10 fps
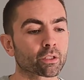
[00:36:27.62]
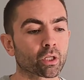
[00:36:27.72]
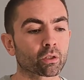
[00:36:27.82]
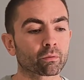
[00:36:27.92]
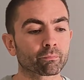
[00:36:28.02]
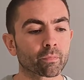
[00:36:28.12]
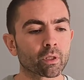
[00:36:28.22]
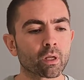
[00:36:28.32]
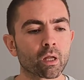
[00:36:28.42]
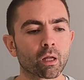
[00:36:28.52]
So
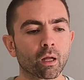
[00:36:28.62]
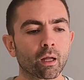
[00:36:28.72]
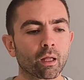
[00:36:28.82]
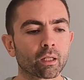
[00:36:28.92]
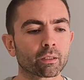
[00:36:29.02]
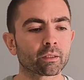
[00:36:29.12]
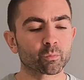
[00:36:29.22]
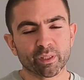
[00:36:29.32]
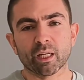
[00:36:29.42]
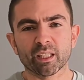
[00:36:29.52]

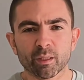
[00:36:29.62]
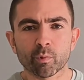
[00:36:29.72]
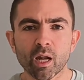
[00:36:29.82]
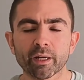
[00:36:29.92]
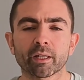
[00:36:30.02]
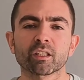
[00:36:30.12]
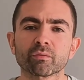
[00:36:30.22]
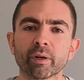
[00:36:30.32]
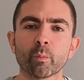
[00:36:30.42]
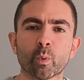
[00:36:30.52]
especially deep learning
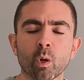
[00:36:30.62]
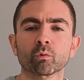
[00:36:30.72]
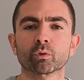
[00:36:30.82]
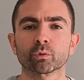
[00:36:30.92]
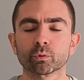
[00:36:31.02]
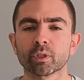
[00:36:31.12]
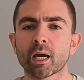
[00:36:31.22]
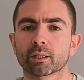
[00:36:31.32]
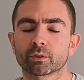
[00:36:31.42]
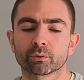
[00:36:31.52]
is very prone to do
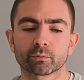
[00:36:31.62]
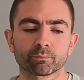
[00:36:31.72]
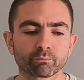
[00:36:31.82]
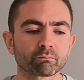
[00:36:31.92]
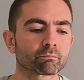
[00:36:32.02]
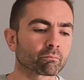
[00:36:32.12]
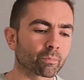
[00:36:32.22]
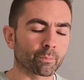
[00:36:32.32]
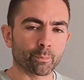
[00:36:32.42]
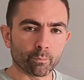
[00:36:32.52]
that, to
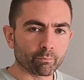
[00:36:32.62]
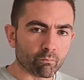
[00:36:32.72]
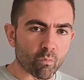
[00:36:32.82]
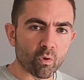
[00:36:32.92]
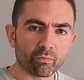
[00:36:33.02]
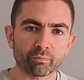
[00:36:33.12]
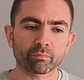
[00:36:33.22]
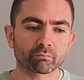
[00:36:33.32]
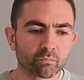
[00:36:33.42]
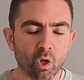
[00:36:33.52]
move
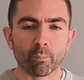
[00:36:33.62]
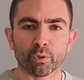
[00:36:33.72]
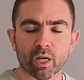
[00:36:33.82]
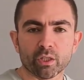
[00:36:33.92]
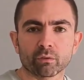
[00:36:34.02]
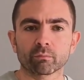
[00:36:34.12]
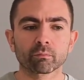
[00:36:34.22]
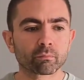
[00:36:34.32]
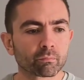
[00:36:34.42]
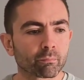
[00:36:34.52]
computation
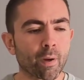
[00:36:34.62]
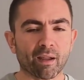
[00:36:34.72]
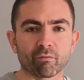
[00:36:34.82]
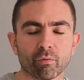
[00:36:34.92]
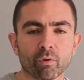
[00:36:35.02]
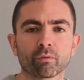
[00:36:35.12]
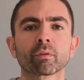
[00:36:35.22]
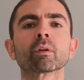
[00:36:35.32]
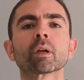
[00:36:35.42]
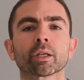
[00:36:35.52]
back and forth,
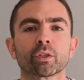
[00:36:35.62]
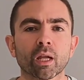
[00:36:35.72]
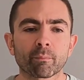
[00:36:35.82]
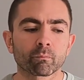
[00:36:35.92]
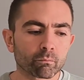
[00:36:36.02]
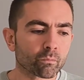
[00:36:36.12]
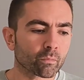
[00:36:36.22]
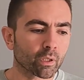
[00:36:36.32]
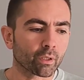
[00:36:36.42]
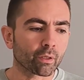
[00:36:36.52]
and you can
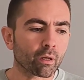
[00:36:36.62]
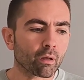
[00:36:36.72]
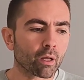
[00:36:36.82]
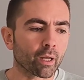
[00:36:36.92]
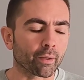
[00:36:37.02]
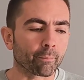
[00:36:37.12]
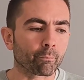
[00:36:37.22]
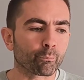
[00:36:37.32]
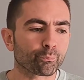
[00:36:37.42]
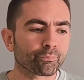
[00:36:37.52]

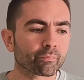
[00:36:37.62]
um,